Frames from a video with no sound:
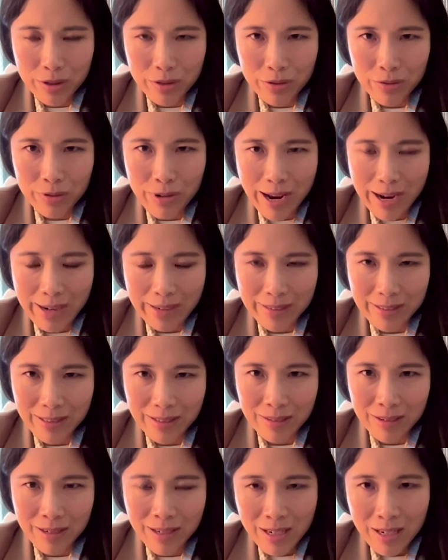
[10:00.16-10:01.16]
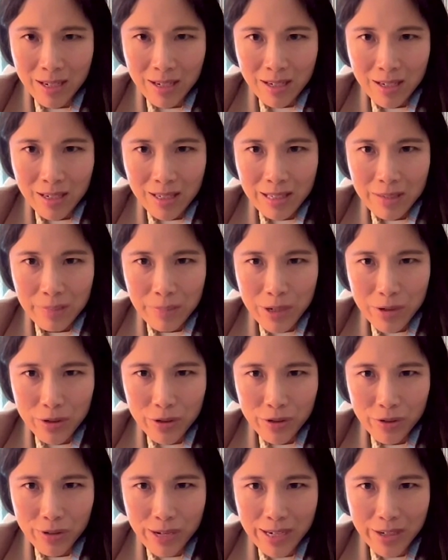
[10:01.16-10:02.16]
to do next. And
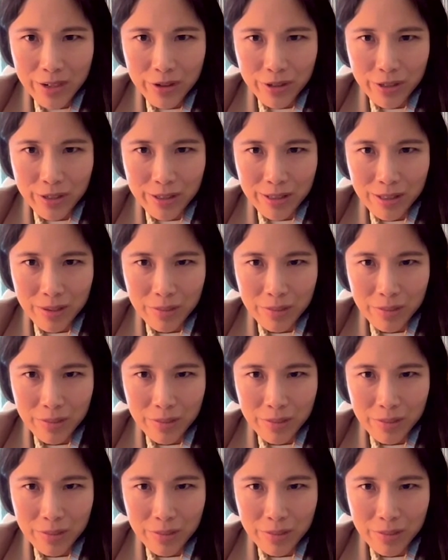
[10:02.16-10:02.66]
patients are anxious